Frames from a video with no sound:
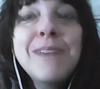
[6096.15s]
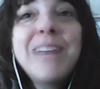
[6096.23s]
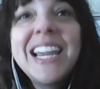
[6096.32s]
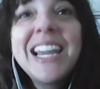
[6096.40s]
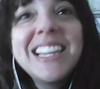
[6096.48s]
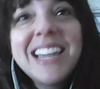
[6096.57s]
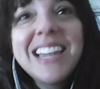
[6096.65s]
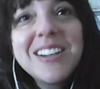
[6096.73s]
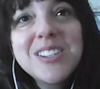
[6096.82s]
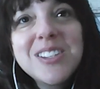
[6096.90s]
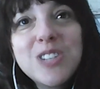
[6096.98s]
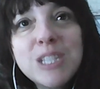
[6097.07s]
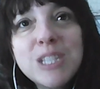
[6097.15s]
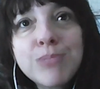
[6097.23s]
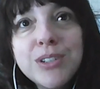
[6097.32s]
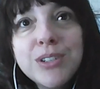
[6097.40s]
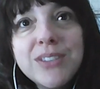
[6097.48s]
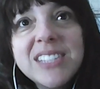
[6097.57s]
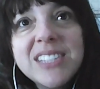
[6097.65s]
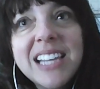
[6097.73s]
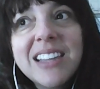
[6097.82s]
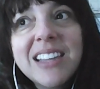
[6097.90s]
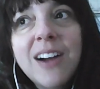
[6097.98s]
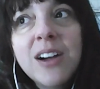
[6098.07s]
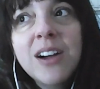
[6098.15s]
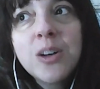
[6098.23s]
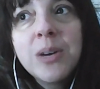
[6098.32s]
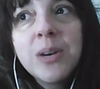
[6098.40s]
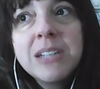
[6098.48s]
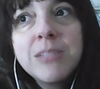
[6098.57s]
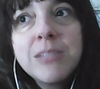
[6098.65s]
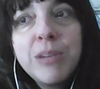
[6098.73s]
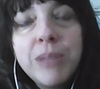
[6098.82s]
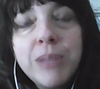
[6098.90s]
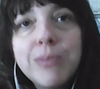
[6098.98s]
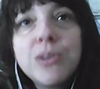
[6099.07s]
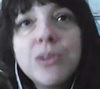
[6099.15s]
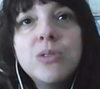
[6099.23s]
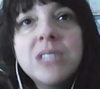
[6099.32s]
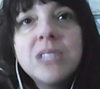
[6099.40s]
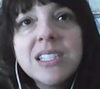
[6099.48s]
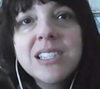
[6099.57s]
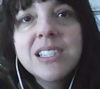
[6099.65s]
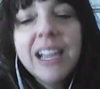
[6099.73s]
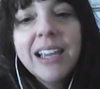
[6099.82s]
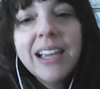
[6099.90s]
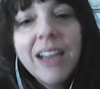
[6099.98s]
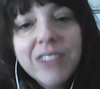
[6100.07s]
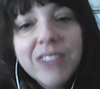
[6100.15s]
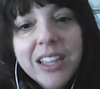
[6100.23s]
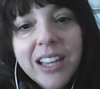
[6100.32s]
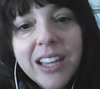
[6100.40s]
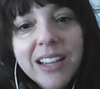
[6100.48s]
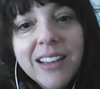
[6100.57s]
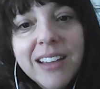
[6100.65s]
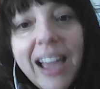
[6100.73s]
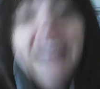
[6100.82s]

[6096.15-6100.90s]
But I think that also just proves that there are going to be people who dislike everything.